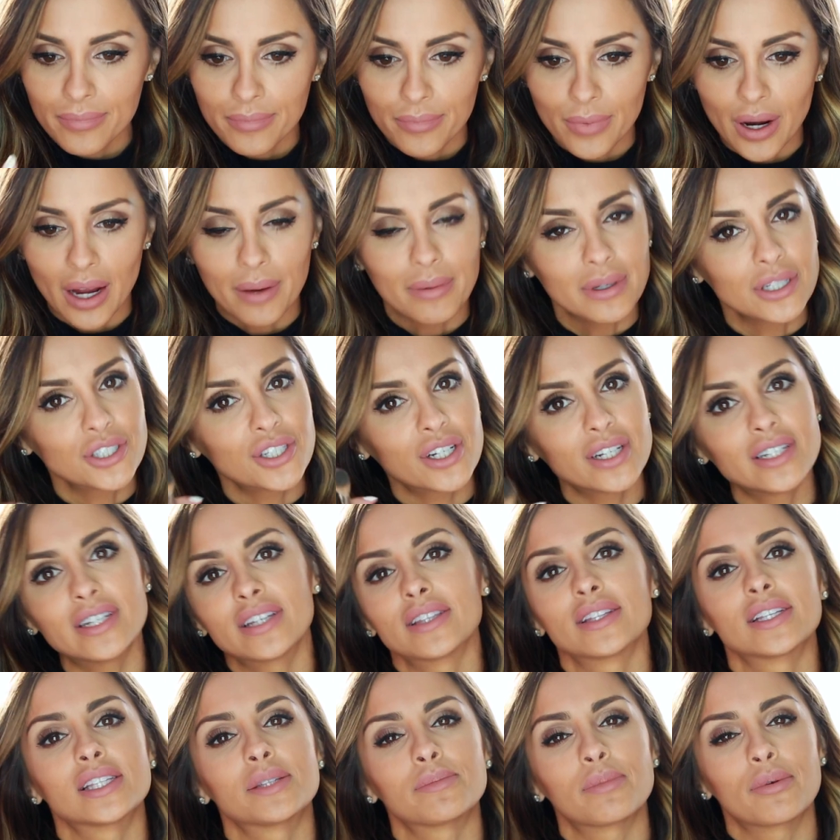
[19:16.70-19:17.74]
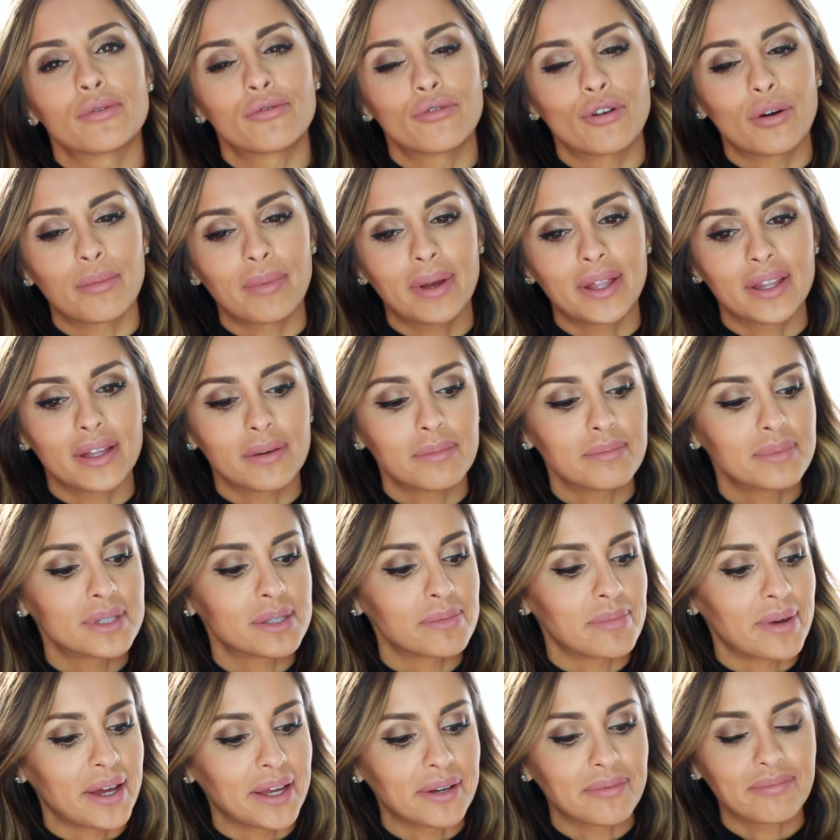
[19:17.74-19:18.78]
probably should have done this before my lips,
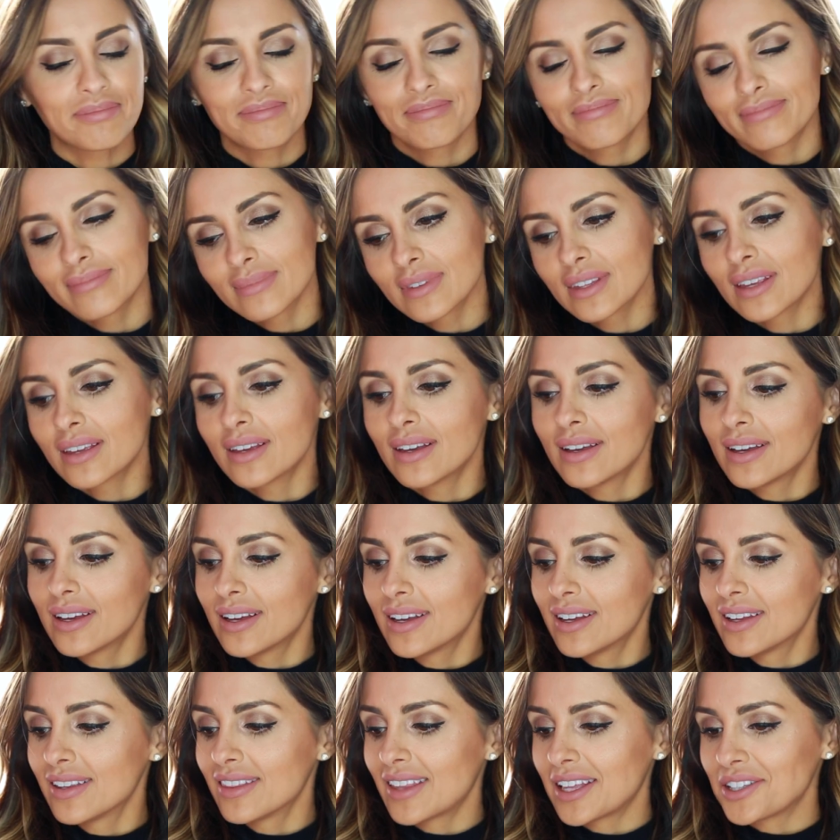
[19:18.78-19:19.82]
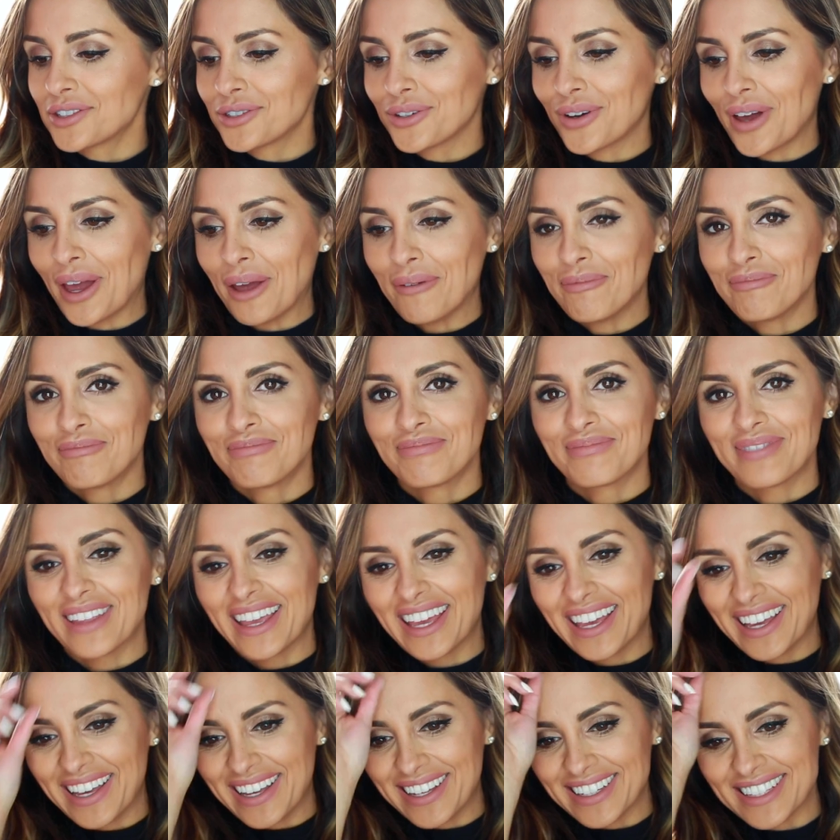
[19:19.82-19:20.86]
but that's okay.
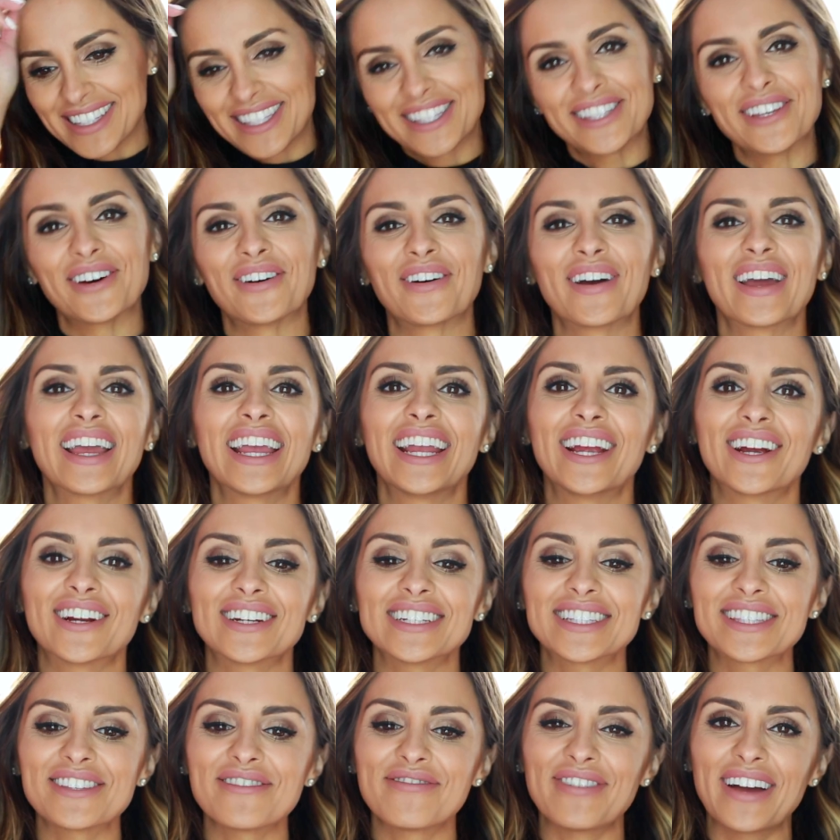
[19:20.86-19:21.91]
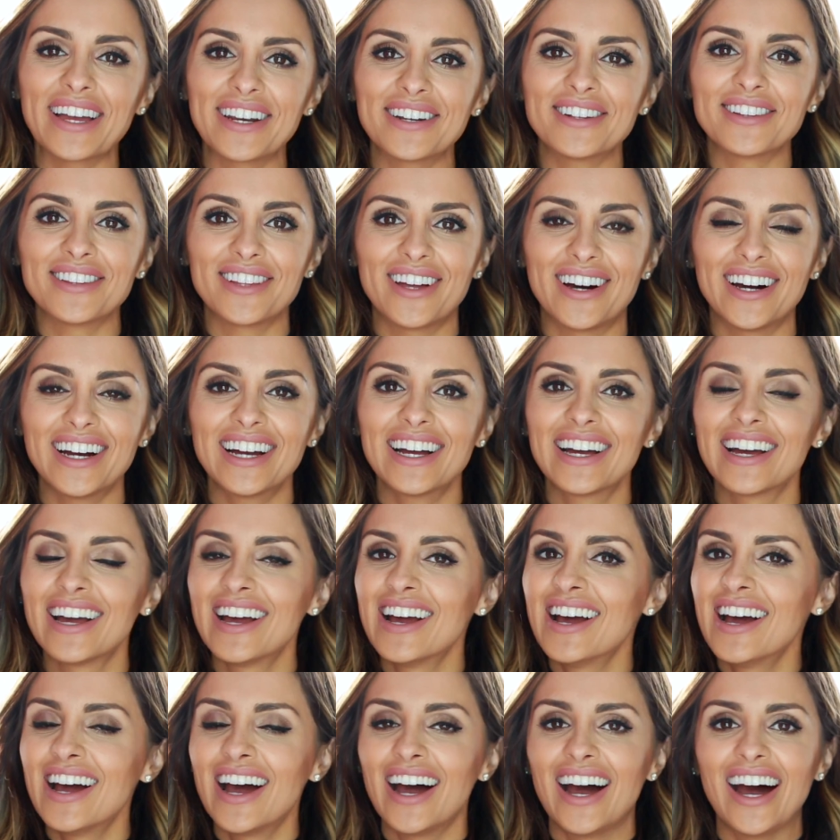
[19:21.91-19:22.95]
So here's the final look.
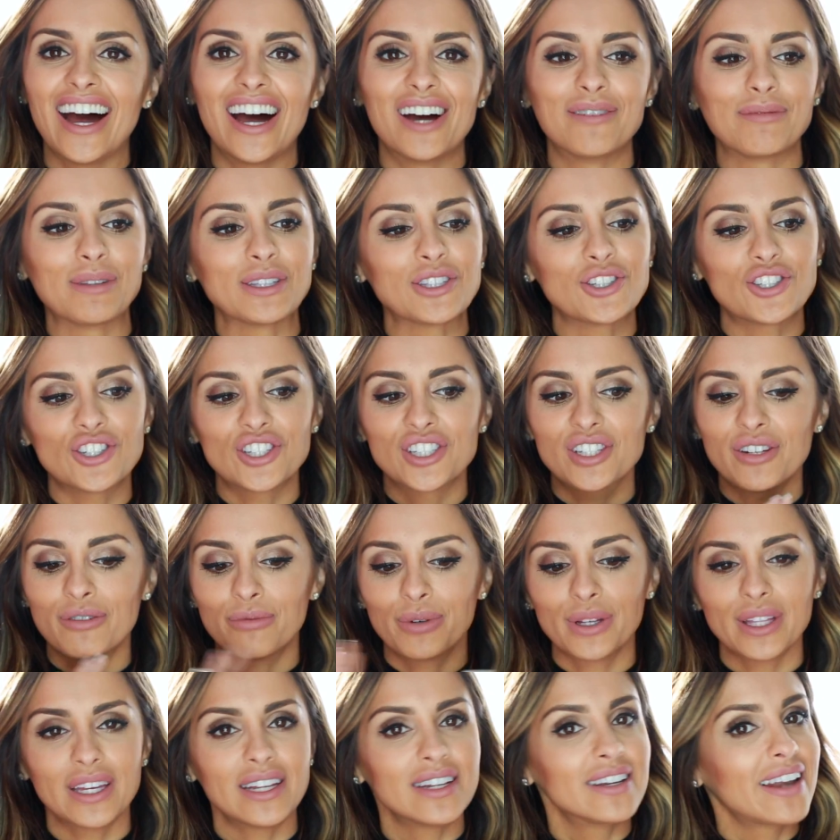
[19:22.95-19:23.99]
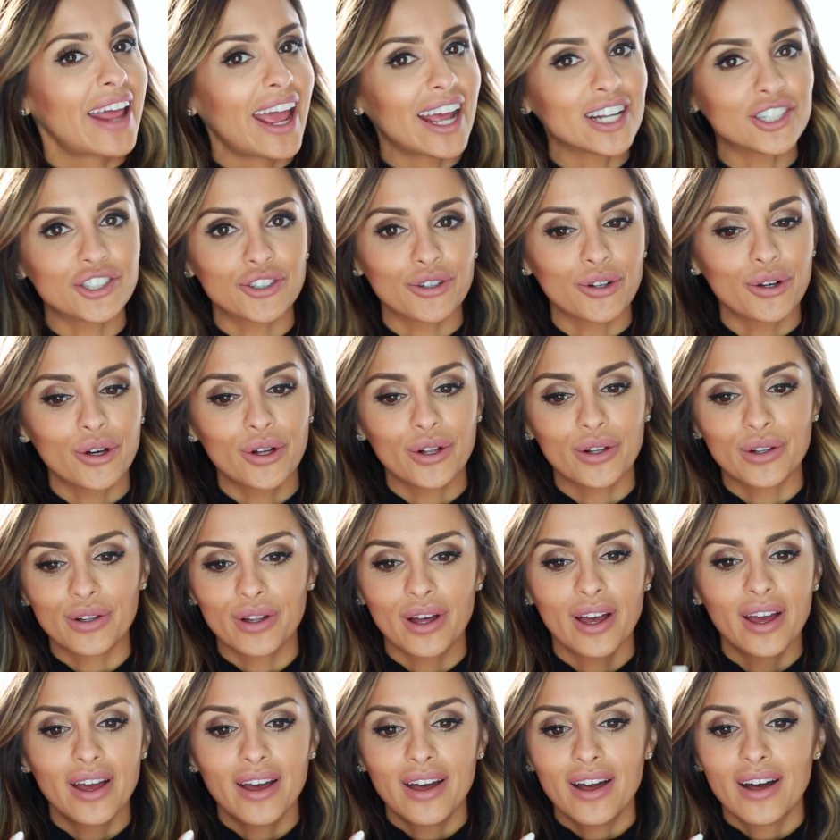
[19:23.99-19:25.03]
This is just a really
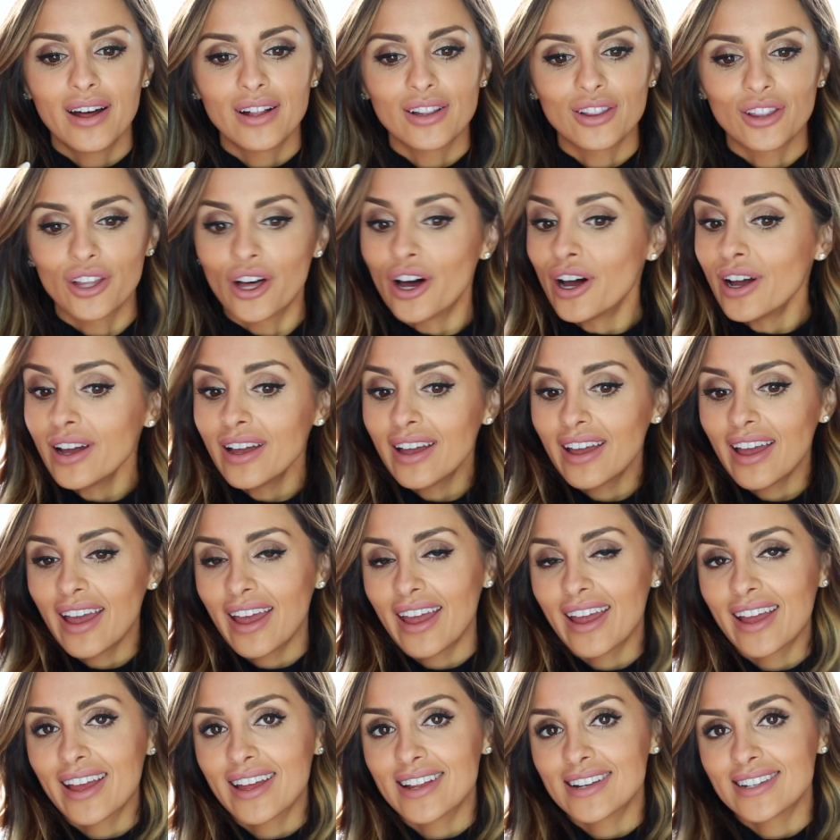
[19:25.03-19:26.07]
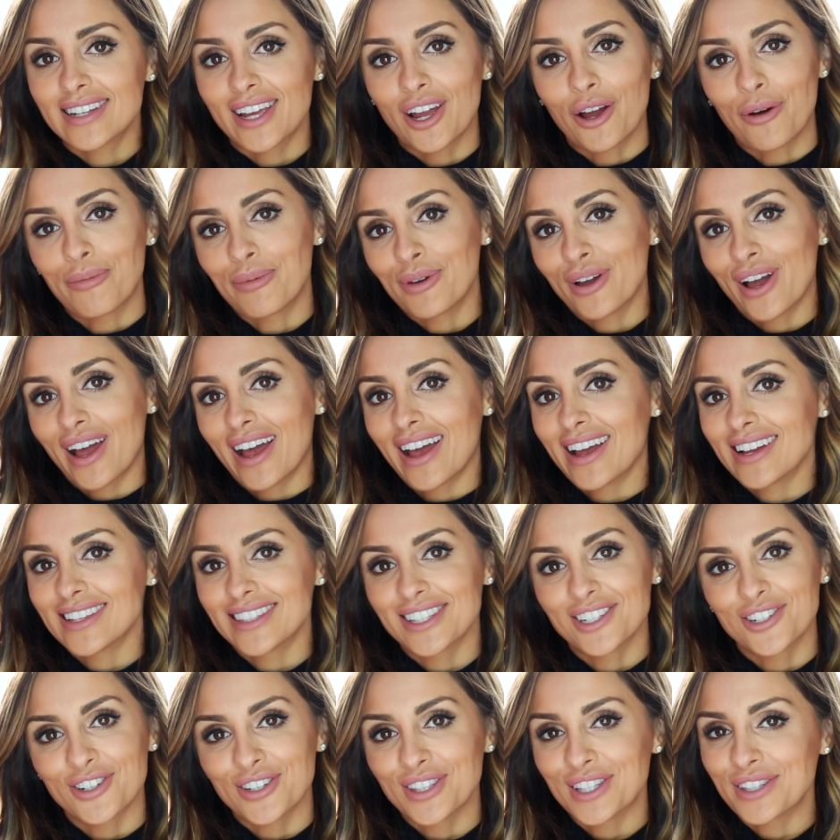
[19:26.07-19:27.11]
natural look, and I hope you guys
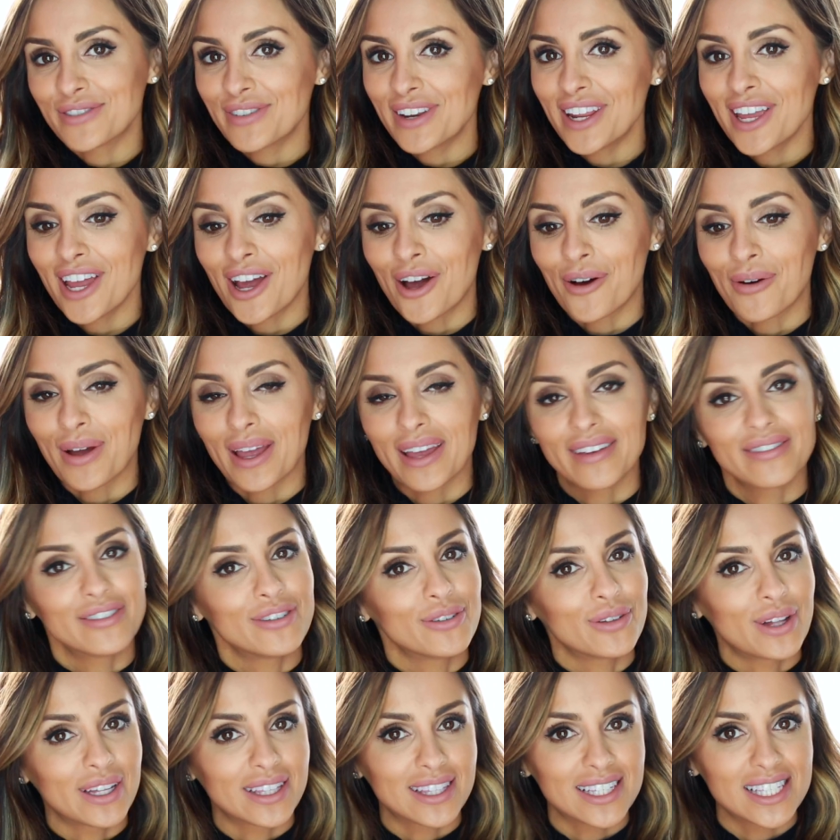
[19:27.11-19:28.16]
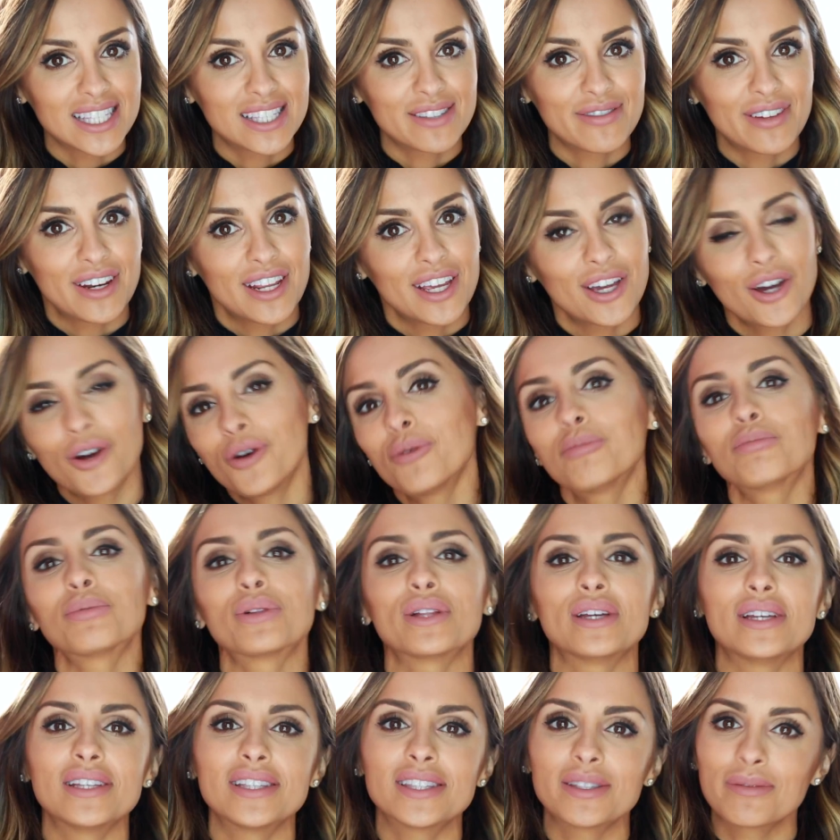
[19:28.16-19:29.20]
enjoyed this video. If you like this video,
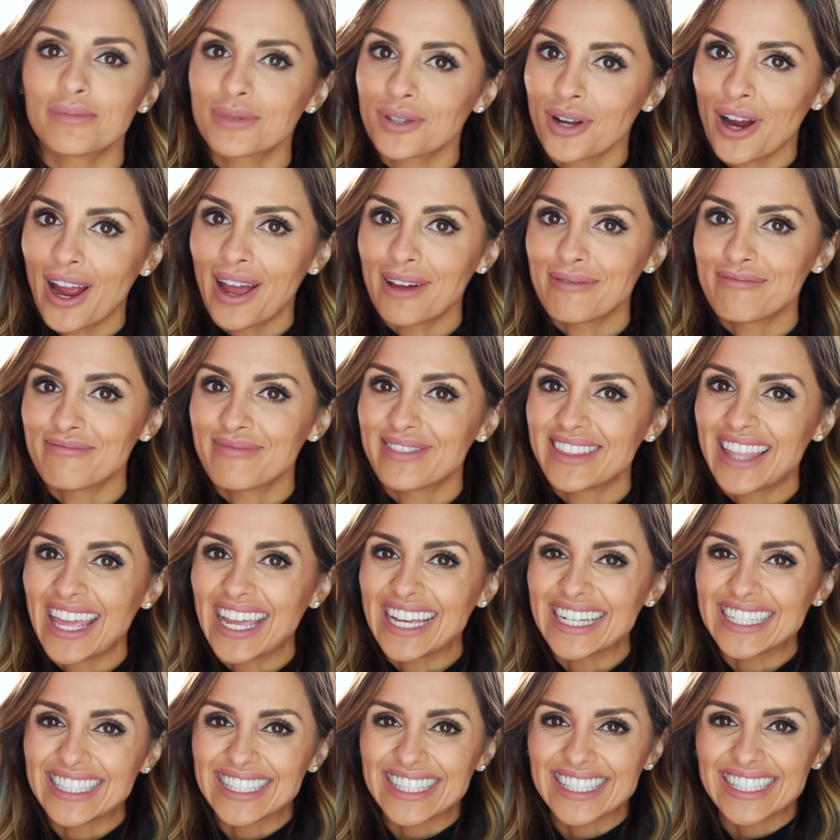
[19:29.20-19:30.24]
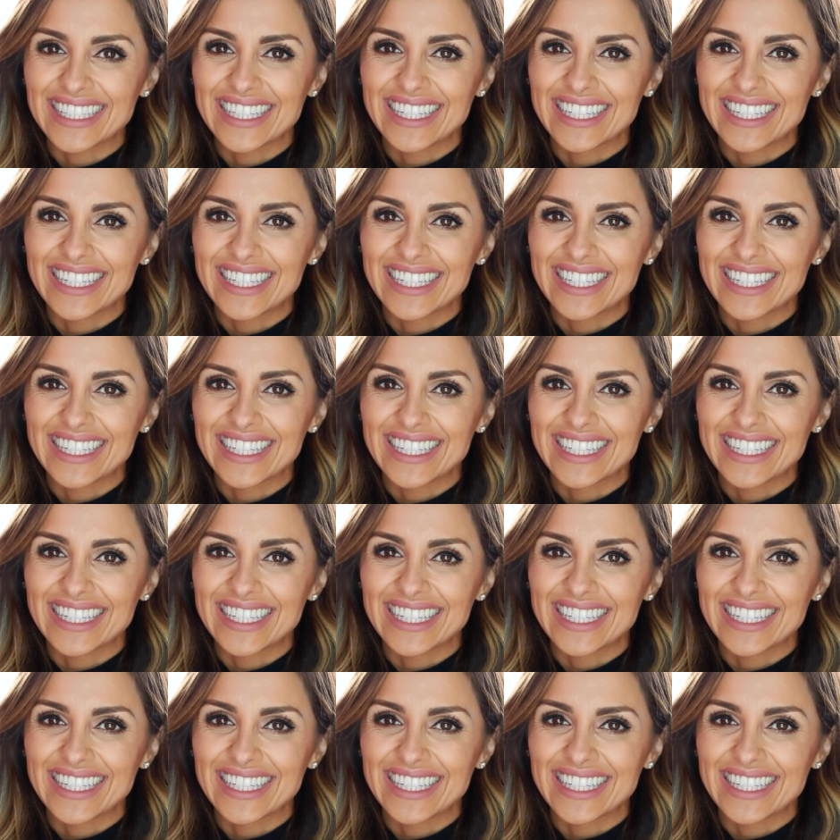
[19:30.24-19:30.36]
please subscribe. Thanks.